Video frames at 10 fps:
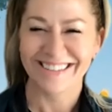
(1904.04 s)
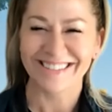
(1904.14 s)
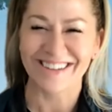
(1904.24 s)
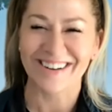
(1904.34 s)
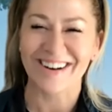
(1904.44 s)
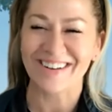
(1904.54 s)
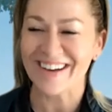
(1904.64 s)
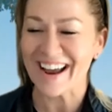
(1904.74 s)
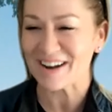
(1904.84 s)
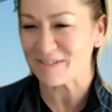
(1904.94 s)
So, all
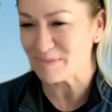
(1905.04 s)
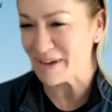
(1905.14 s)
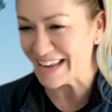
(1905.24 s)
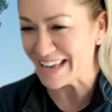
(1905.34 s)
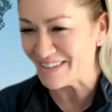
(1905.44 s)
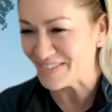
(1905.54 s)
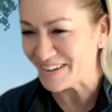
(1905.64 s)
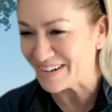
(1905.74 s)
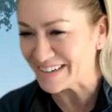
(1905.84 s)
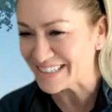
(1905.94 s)
right, everybody, if
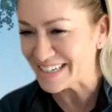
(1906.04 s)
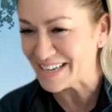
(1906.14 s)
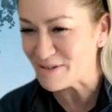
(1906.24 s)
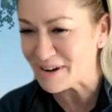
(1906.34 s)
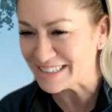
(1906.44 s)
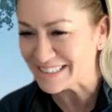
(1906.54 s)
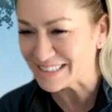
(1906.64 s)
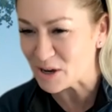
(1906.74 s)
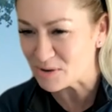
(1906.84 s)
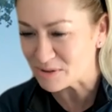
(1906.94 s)
there aren't any questions.
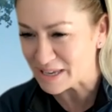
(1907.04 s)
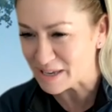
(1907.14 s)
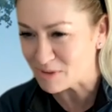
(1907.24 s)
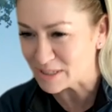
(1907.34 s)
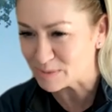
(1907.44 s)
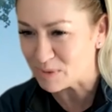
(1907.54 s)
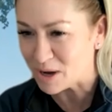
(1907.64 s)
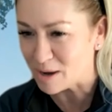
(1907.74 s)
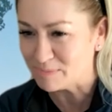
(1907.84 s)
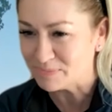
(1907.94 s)
Oh, Kim wants
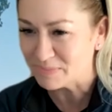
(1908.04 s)
Bob.